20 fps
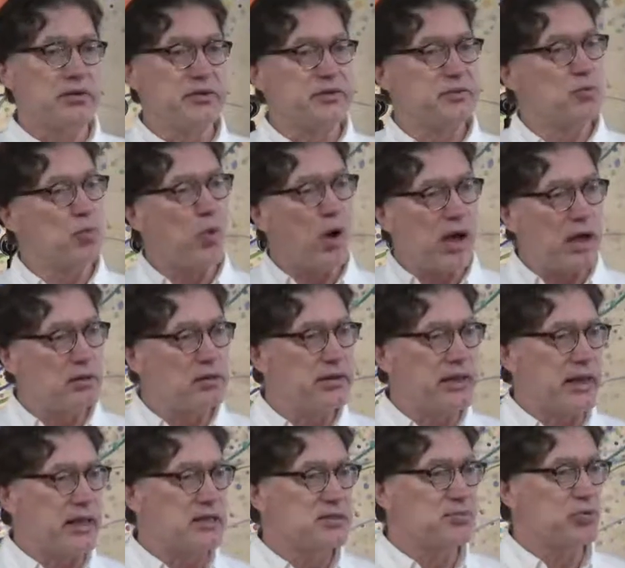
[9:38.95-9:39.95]
These
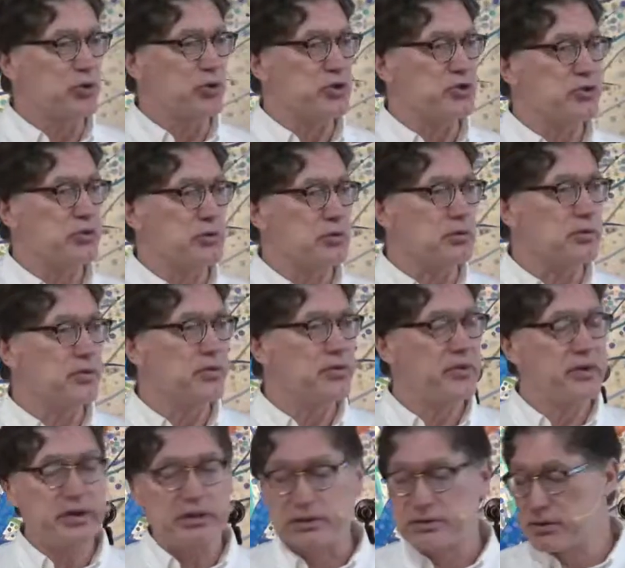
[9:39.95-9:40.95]
wildly aspirational
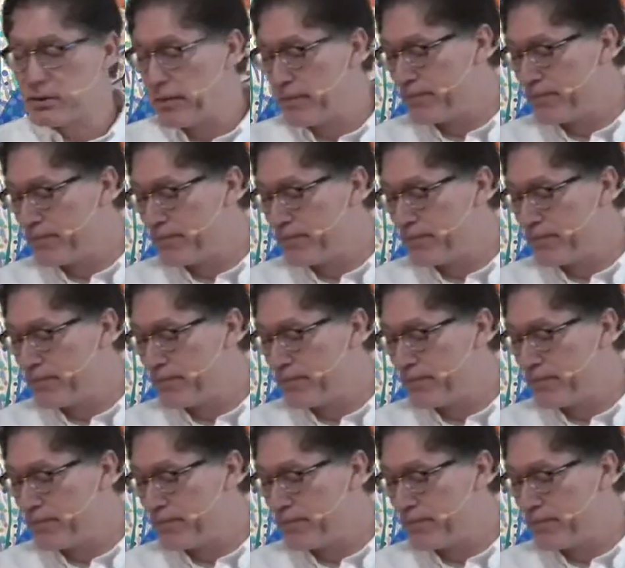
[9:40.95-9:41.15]
things.